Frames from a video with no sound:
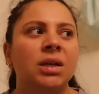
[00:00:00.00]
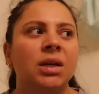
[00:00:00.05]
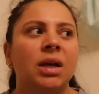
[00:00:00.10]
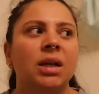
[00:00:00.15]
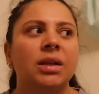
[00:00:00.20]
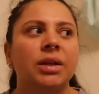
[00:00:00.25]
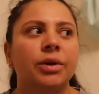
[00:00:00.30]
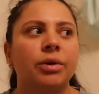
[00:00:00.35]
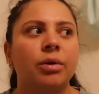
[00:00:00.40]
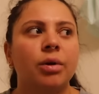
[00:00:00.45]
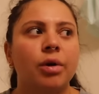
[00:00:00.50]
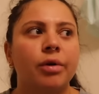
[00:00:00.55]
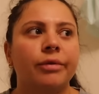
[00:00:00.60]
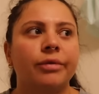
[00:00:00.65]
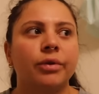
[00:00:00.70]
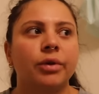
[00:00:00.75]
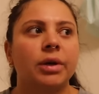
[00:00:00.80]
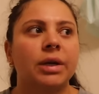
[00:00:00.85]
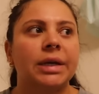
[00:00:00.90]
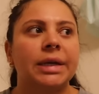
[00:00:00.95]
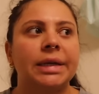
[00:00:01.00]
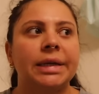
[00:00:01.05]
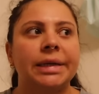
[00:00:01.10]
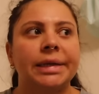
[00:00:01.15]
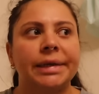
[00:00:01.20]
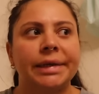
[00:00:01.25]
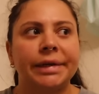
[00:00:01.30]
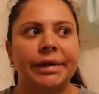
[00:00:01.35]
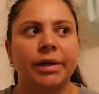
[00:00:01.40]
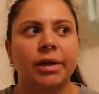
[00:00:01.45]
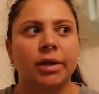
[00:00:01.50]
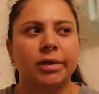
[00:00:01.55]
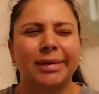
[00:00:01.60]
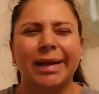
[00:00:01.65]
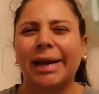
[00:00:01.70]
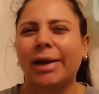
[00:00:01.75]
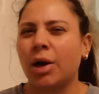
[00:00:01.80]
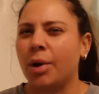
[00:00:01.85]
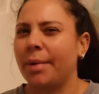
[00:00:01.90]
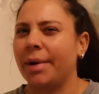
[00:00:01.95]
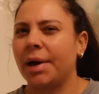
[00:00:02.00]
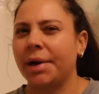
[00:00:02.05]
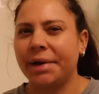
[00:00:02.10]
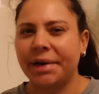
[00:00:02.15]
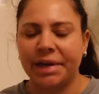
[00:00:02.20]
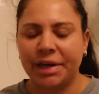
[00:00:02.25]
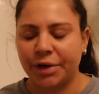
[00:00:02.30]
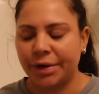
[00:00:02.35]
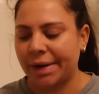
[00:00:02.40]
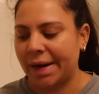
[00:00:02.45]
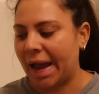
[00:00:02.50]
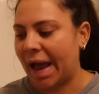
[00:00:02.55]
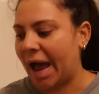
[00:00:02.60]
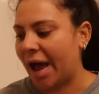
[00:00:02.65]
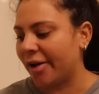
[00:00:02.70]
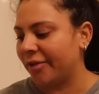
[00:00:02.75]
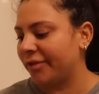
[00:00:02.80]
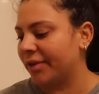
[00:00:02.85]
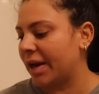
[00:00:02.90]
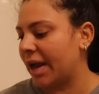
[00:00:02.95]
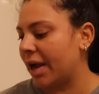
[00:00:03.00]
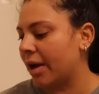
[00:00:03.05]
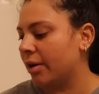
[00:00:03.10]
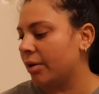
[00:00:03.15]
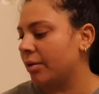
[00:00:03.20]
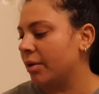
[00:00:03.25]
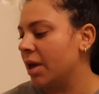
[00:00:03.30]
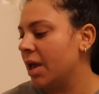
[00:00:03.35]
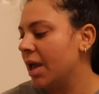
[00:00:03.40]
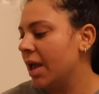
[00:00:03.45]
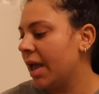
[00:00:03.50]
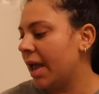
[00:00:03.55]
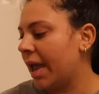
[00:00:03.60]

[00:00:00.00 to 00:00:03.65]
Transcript: a little over a year like going on a year and a half now